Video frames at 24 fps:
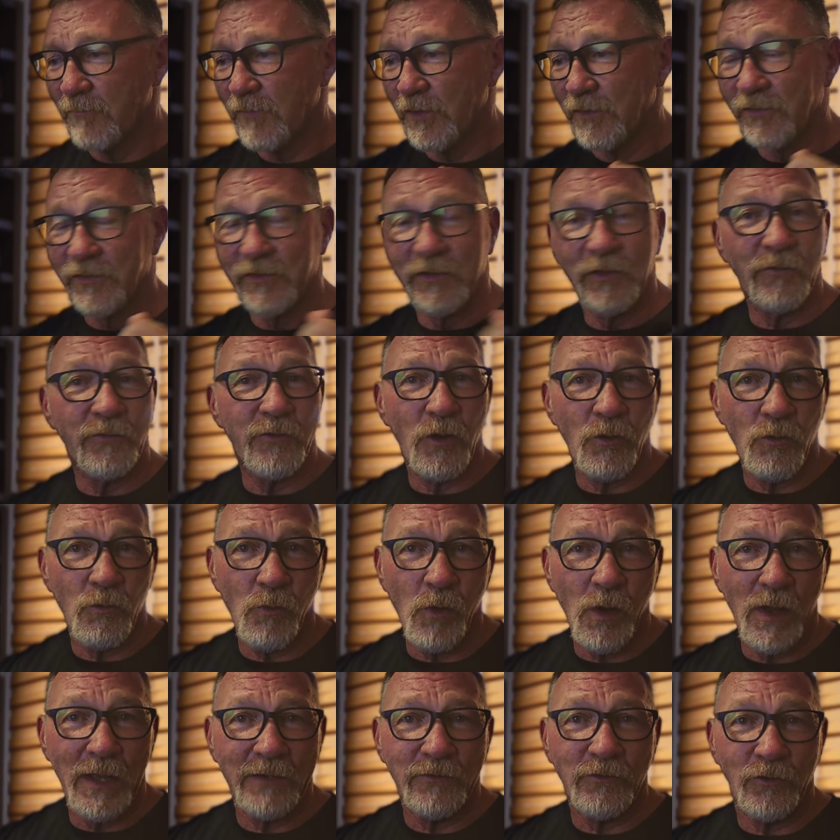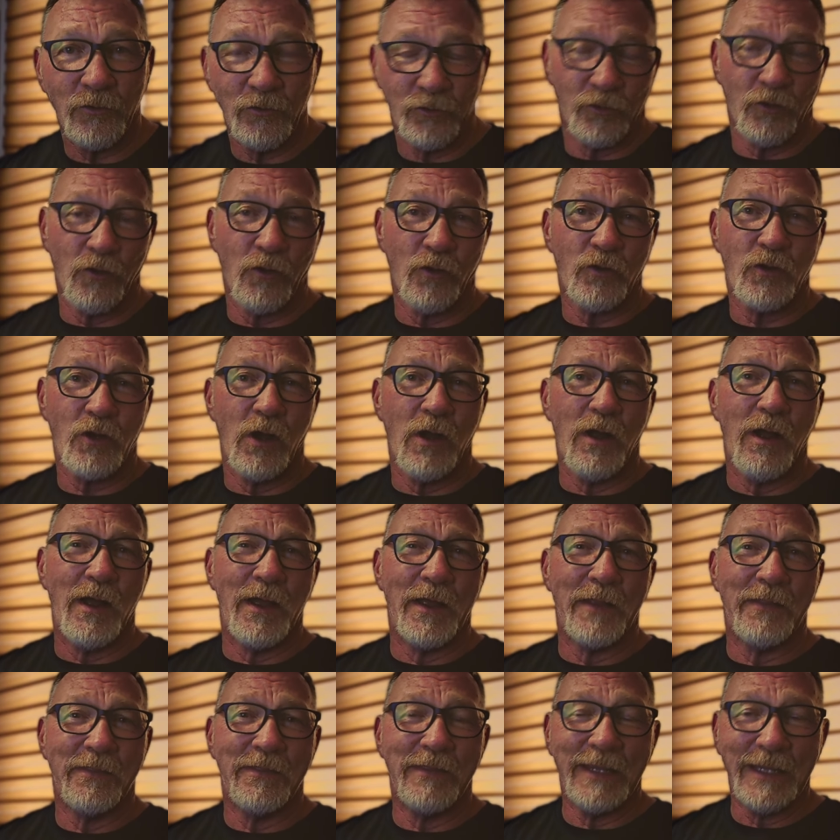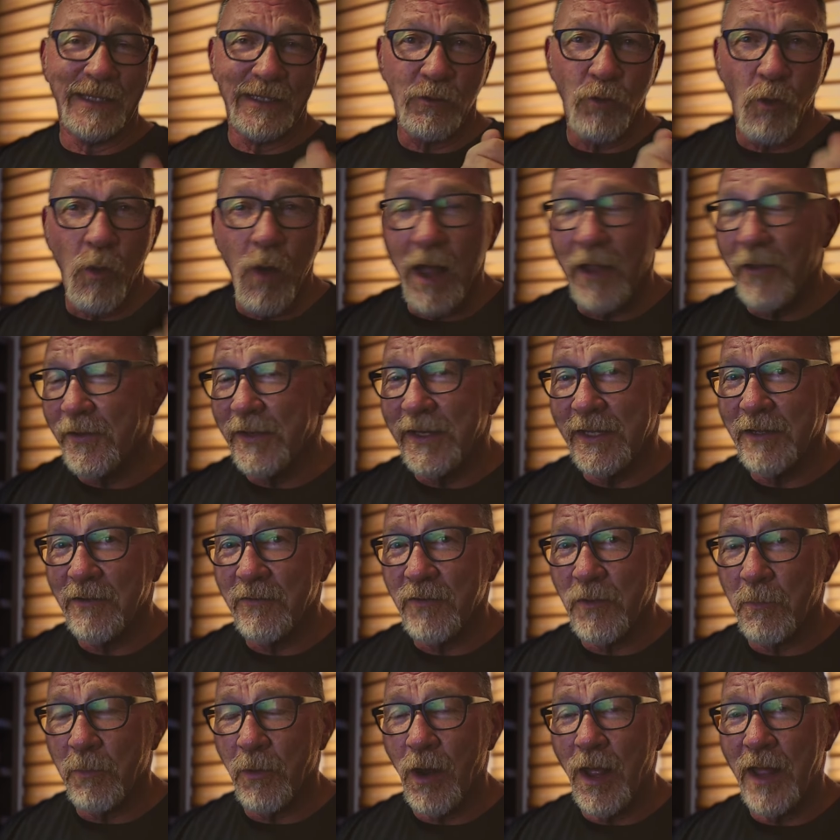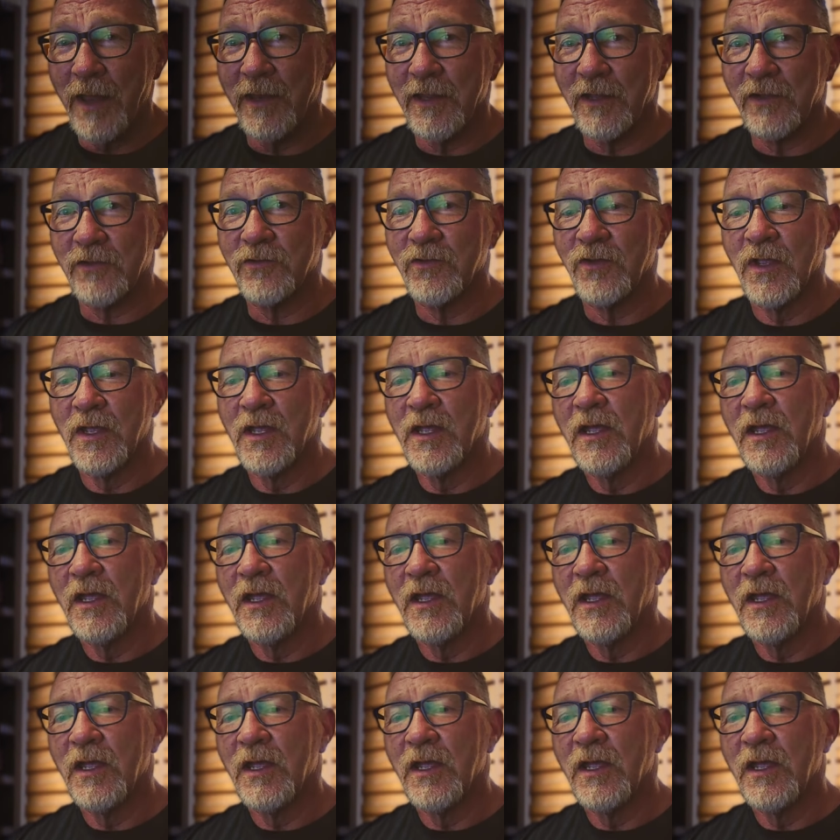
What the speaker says: Still don't want to shirk on the quality of the products,